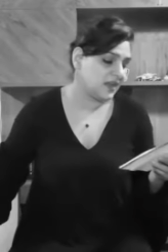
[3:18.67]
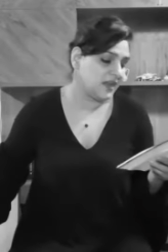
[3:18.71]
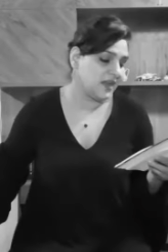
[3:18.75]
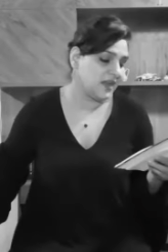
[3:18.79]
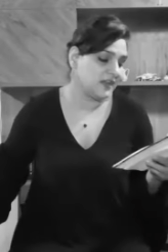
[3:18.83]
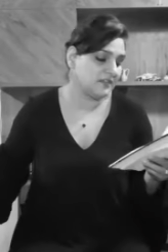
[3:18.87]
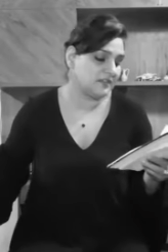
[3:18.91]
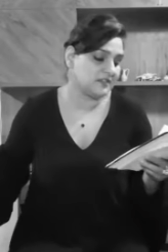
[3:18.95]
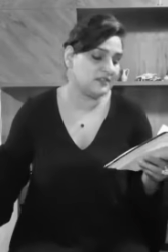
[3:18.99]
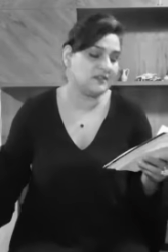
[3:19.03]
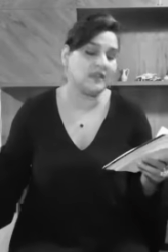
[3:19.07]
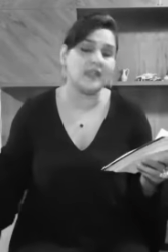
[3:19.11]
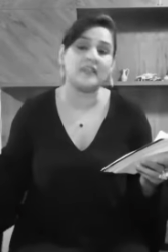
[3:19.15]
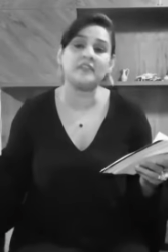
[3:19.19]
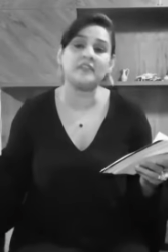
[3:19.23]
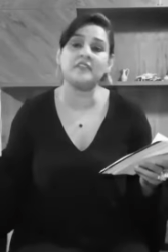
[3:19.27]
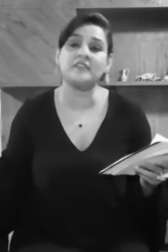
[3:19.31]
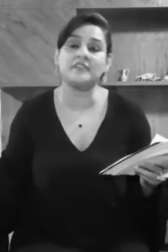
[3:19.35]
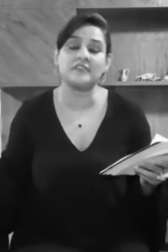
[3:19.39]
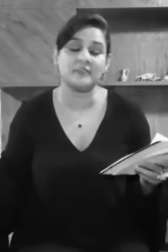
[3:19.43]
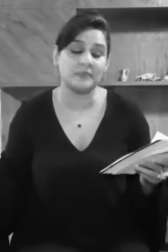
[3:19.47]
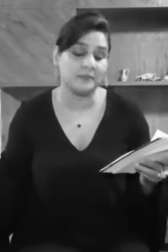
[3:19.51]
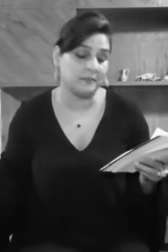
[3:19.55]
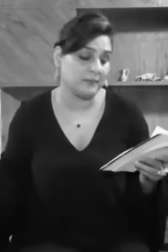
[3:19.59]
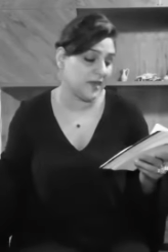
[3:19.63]
its
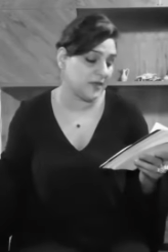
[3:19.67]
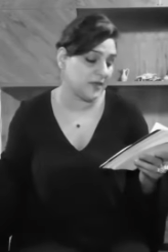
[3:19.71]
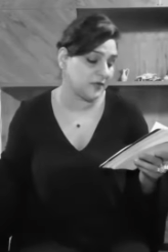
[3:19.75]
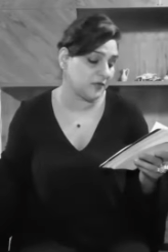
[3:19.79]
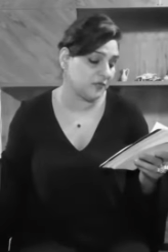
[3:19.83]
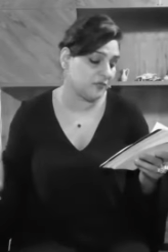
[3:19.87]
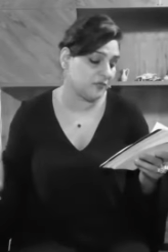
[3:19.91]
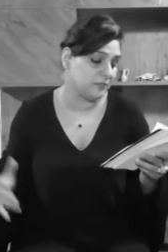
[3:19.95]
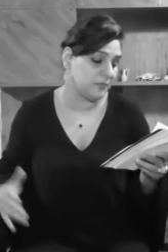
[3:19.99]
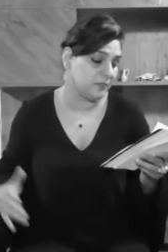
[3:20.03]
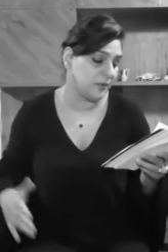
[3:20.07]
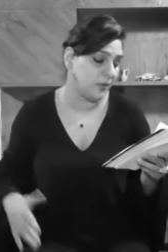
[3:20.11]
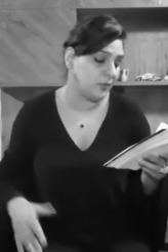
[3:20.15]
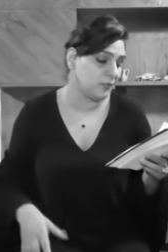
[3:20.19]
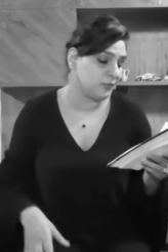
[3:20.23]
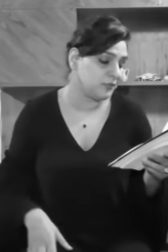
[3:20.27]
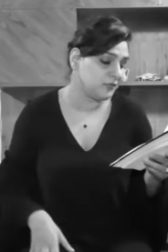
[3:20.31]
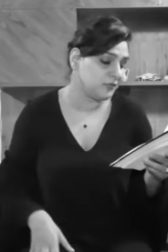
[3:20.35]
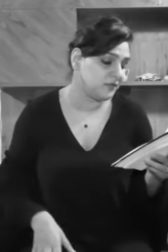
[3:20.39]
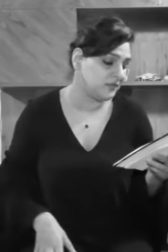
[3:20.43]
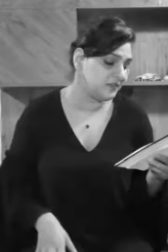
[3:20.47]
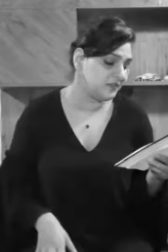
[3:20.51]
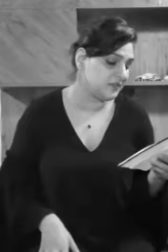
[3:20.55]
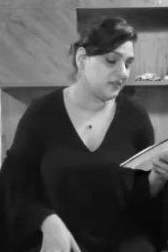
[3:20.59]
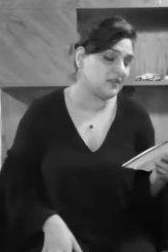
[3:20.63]
nest made of
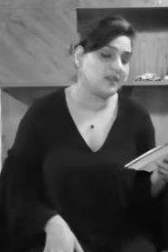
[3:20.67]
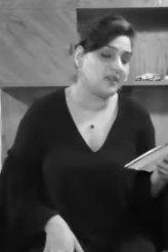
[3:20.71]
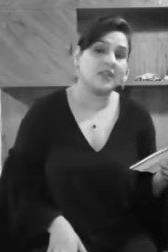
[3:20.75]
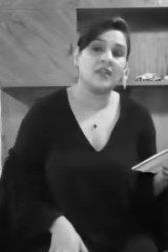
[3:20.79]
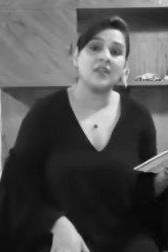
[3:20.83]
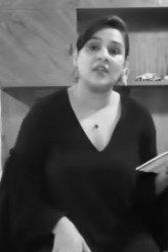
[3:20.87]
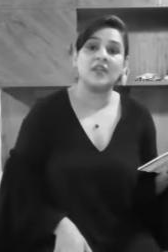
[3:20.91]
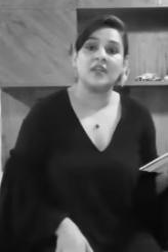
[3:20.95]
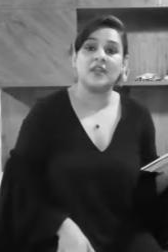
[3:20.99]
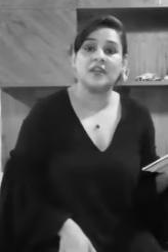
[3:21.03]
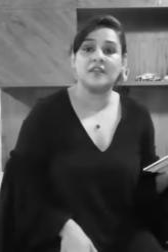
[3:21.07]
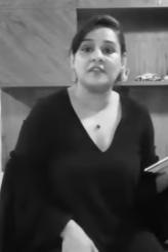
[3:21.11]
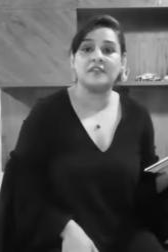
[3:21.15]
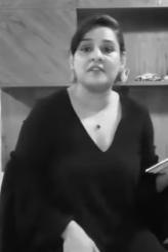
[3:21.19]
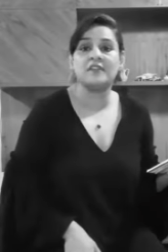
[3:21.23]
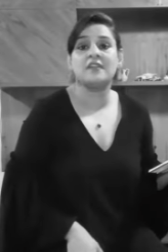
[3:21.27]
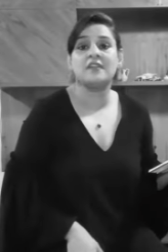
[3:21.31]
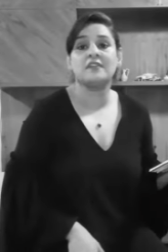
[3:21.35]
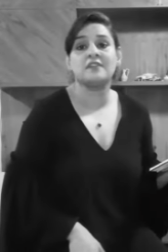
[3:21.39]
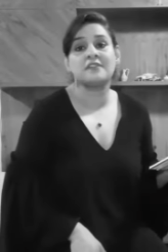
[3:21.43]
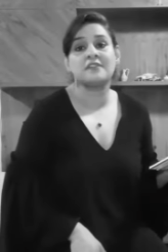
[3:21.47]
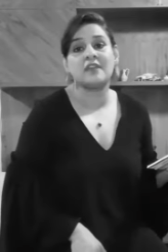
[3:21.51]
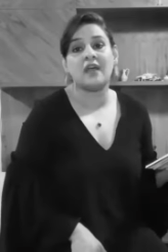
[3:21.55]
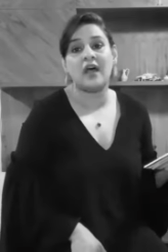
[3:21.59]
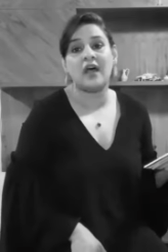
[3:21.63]
bones, its
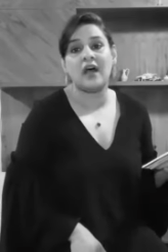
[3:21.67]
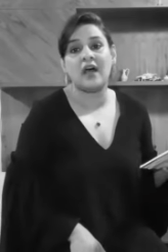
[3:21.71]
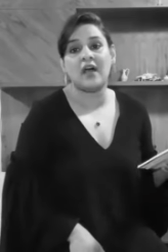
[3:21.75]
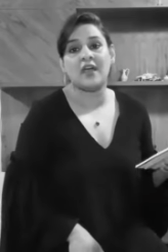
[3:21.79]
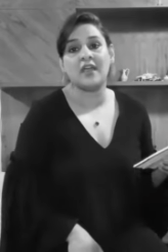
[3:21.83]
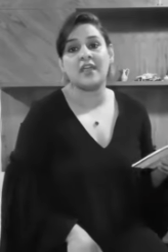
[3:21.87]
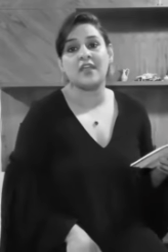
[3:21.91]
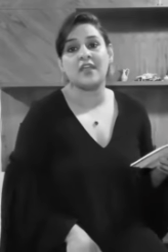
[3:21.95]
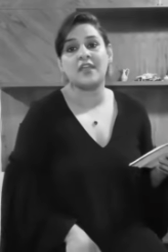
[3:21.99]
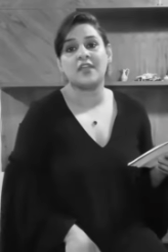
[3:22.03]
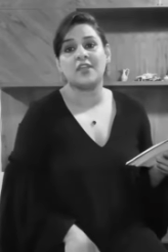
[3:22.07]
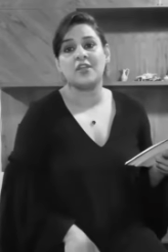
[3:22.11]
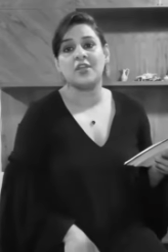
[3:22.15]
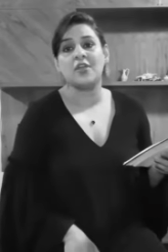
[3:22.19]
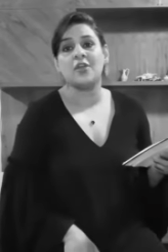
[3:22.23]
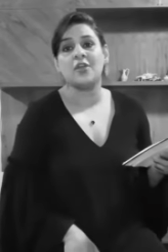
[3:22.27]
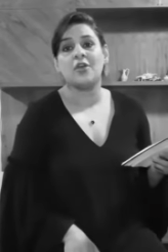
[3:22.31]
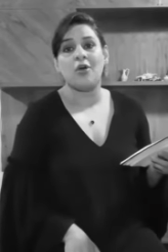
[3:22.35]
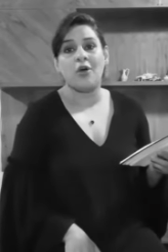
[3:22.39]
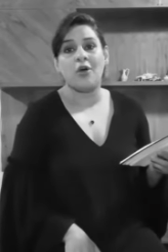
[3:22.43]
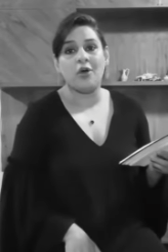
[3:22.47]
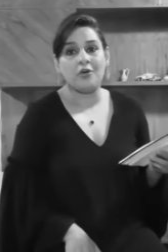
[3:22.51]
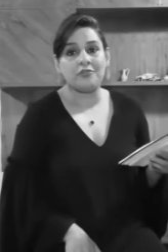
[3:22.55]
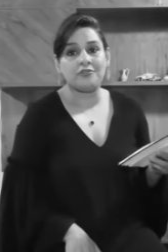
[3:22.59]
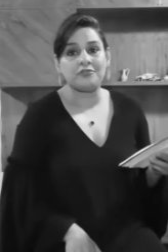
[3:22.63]
sky
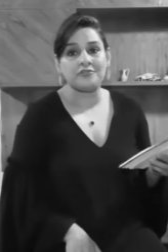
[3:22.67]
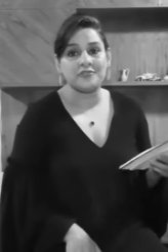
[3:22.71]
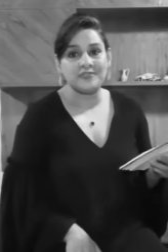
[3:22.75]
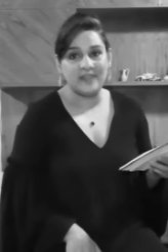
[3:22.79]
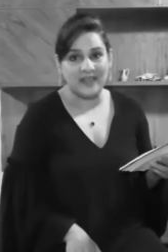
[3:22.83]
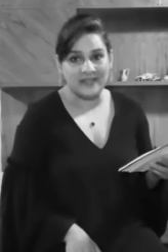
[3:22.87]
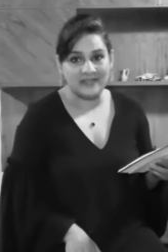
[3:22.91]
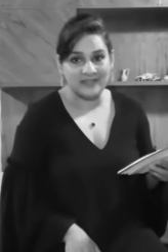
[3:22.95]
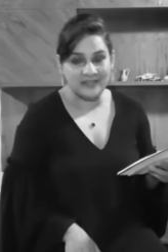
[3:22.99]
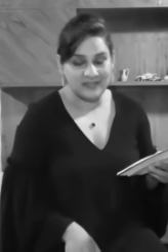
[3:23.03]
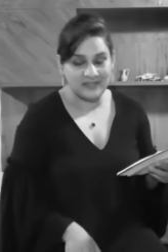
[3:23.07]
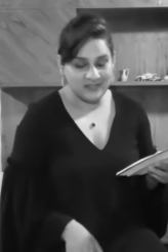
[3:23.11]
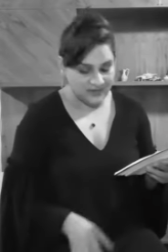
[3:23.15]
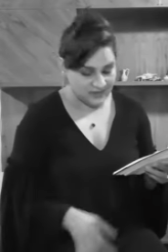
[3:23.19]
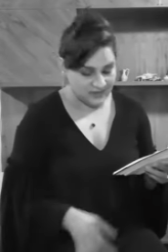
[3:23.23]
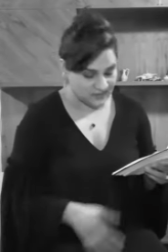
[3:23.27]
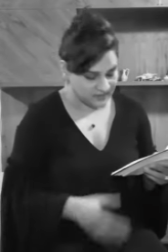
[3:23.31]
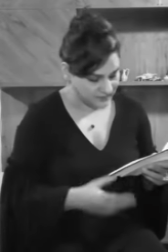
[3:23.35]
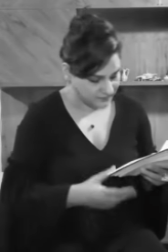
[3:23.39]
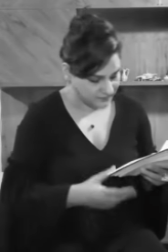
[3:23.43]
of death.